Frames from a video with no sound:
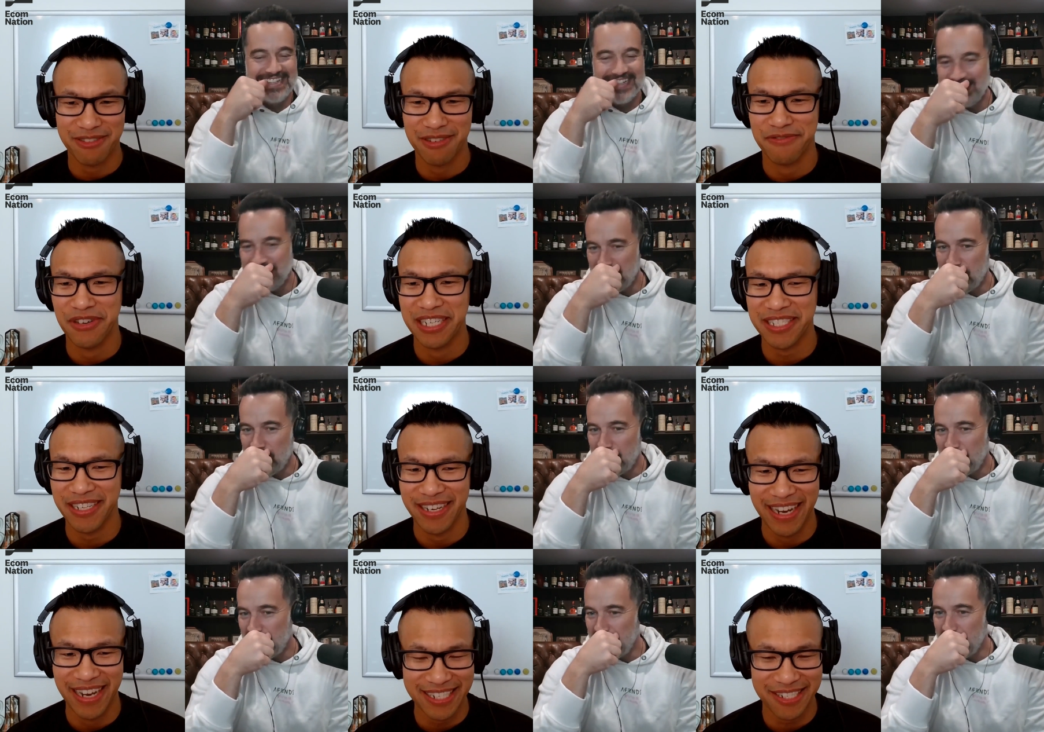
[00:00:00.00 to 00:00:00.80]
Speaker 1: which have
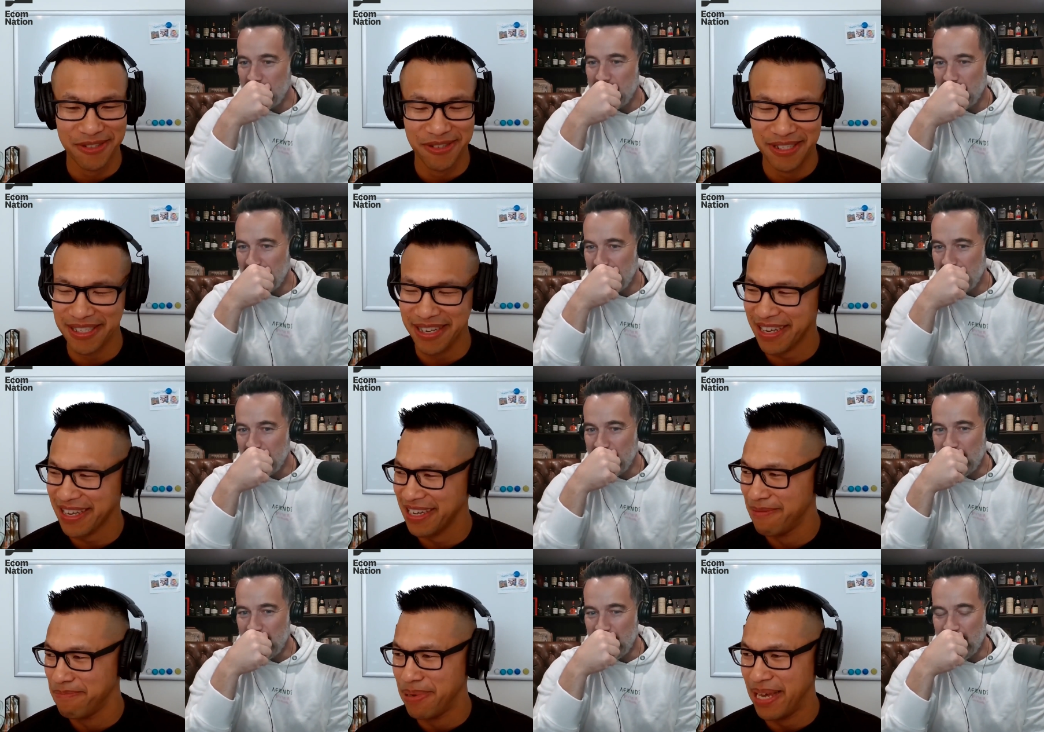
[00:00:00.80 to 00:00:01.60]
recently announced tours
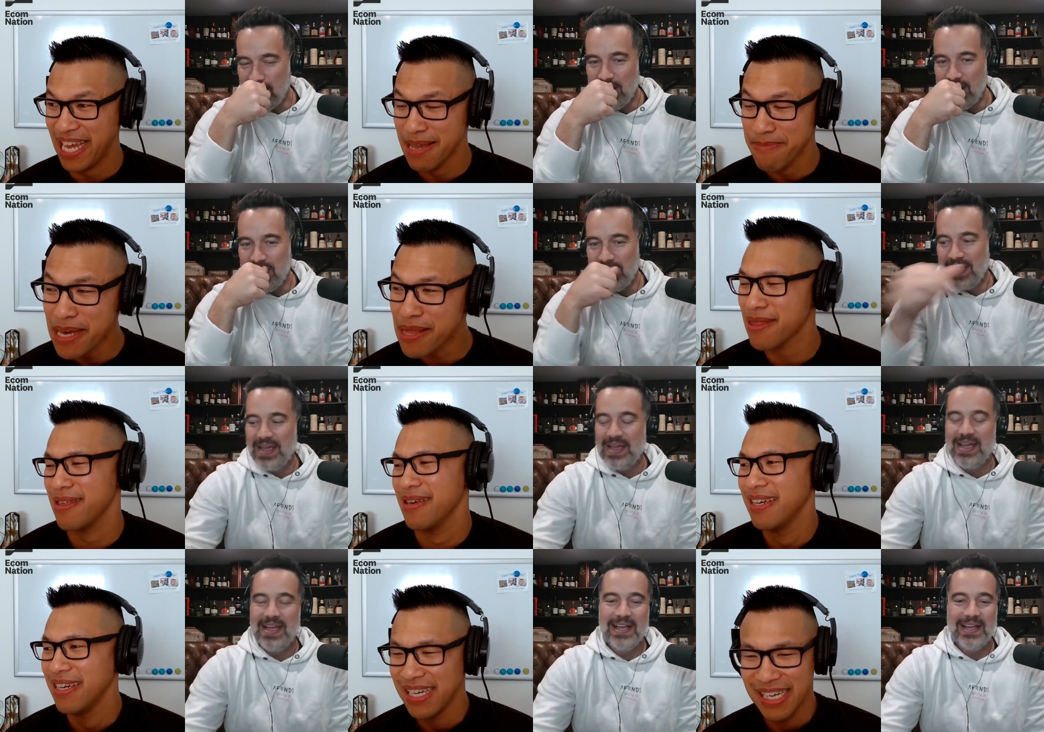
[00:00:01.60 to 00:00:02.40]
like um,
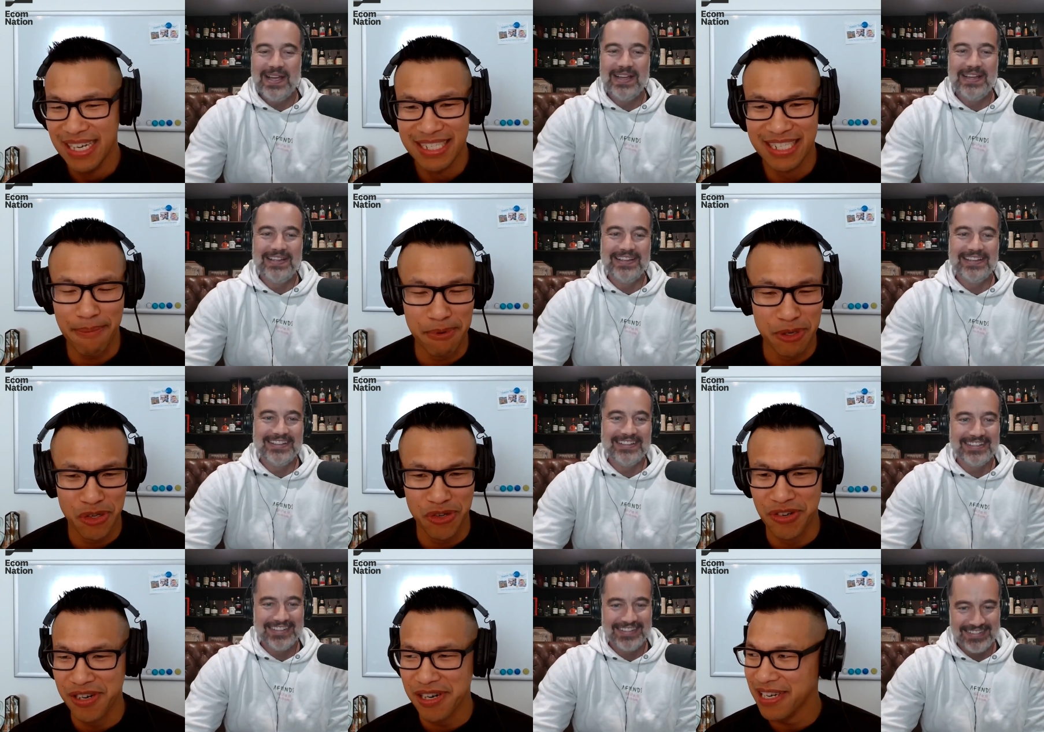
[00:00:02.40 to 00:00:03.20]
Behemoth,
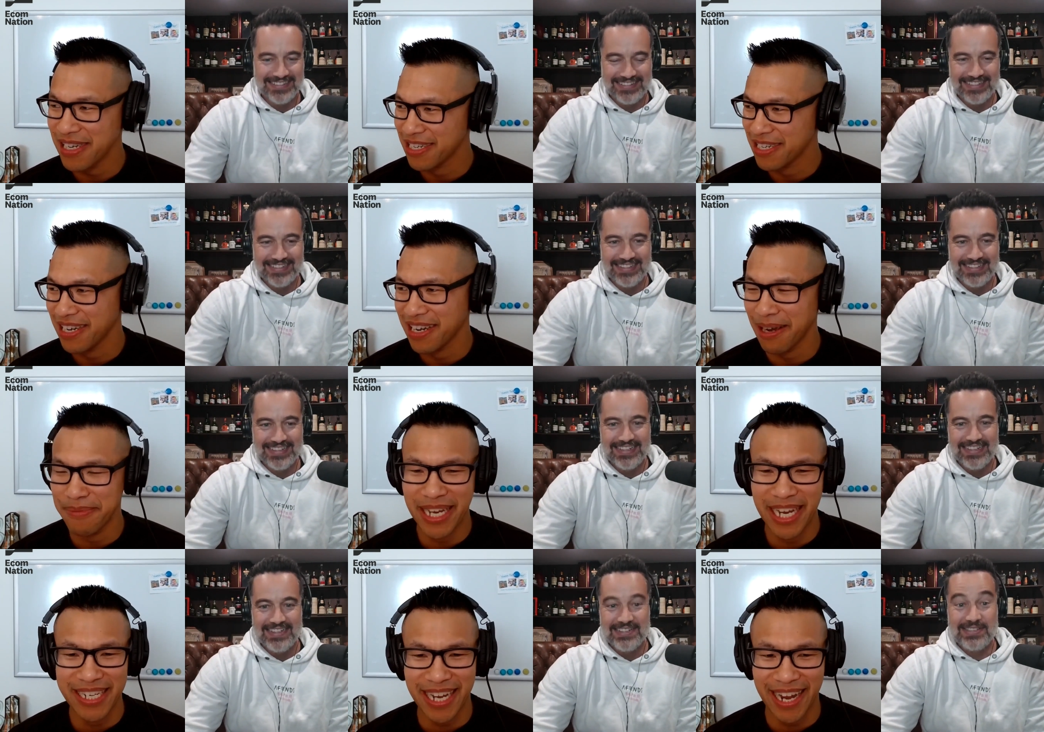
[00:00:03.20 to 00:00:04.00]
Sepultura uh,
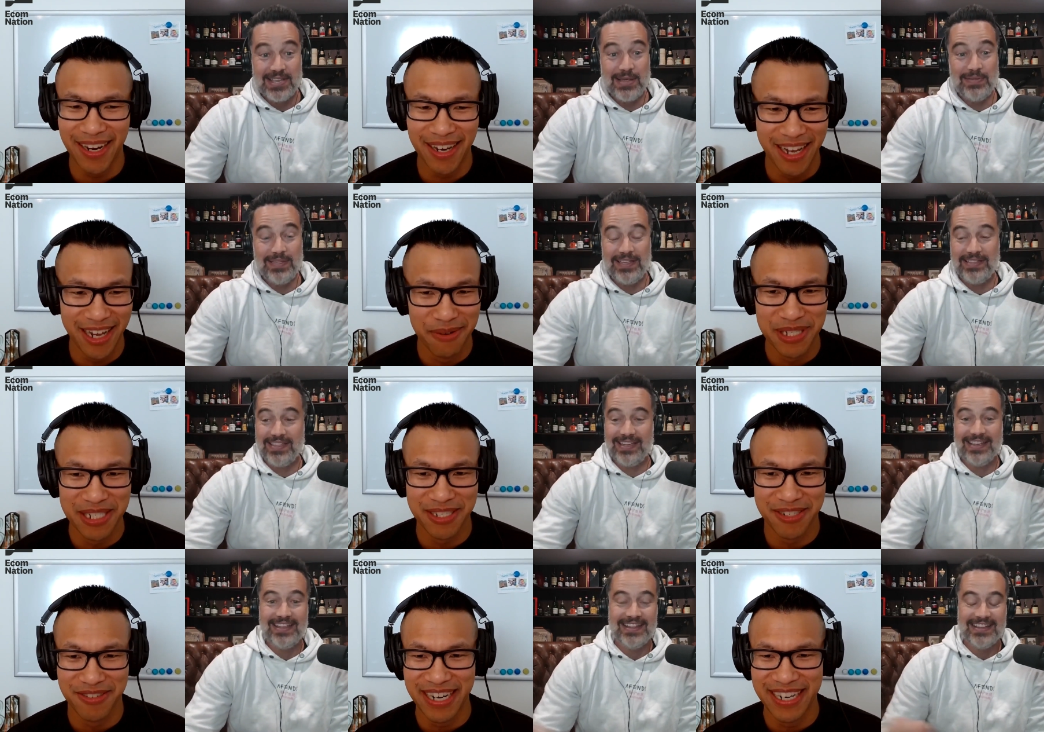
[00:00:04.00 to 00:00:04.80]
coming down to Adelaide,
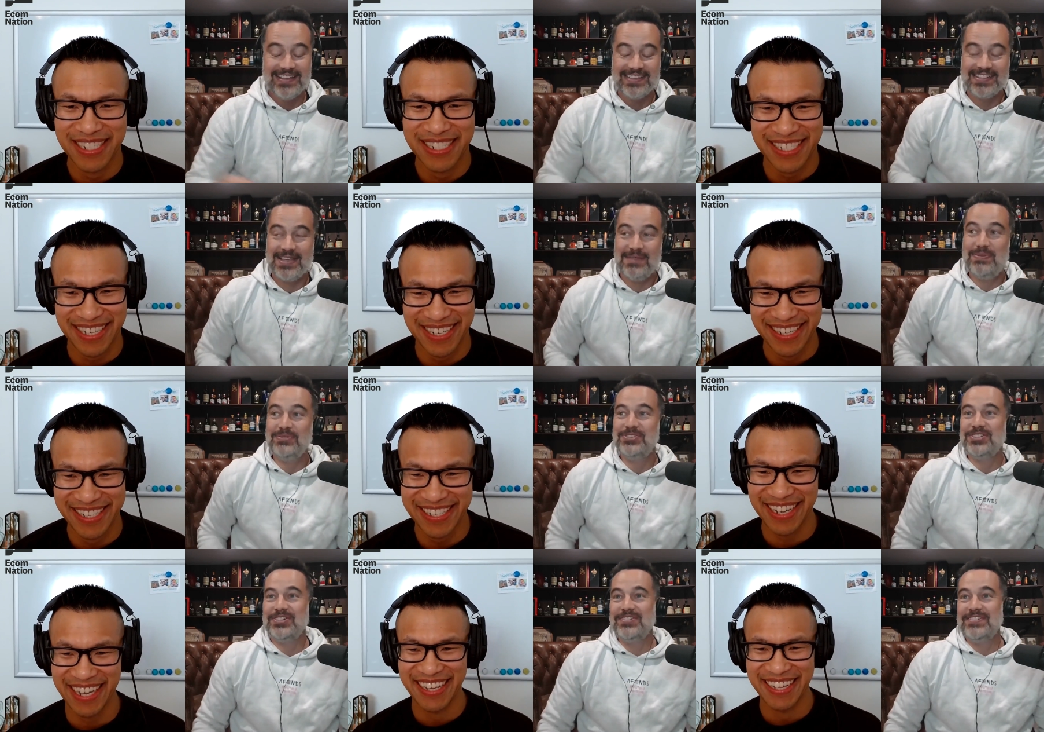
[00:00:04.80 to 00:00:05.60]
which is great. So,
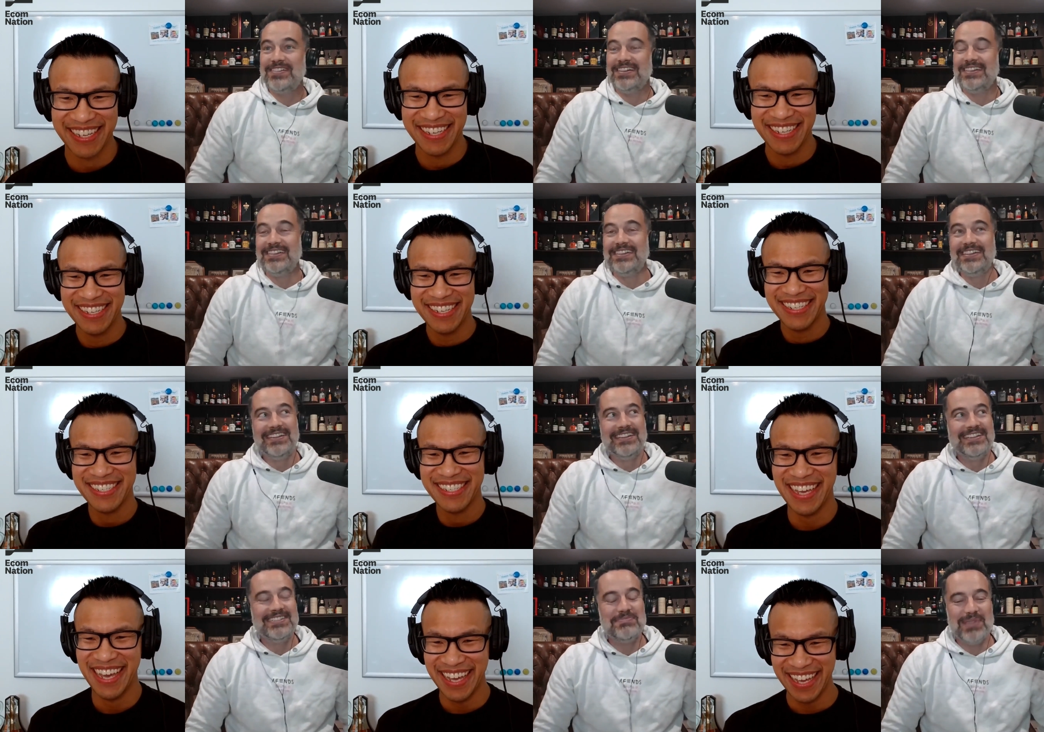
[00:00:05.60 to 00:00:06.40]
Sepultura.
Speaker 2: Yeah.
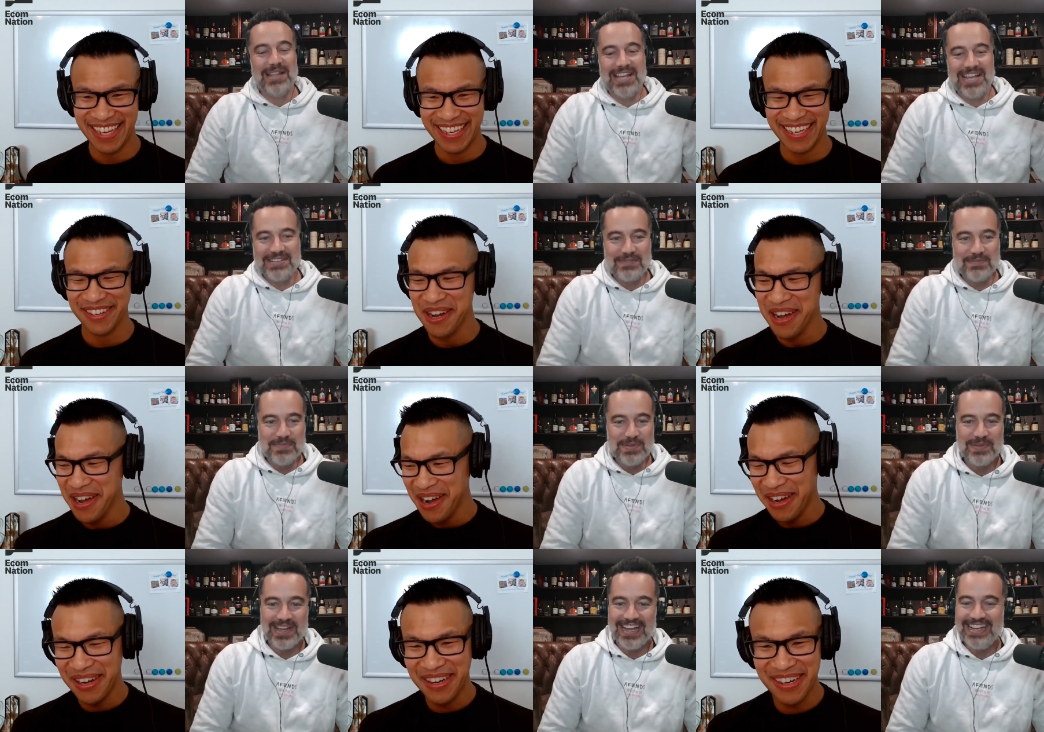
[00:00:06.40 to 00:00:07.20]
Yeah. It's a blast
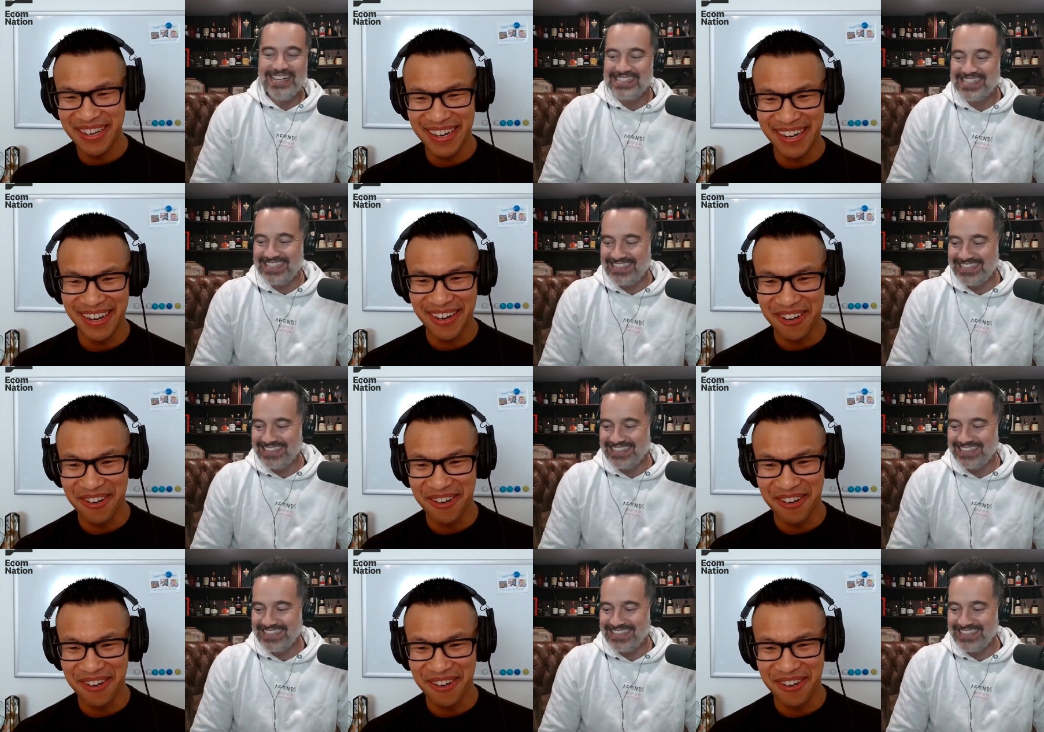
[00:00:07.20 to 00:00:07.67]
from the past.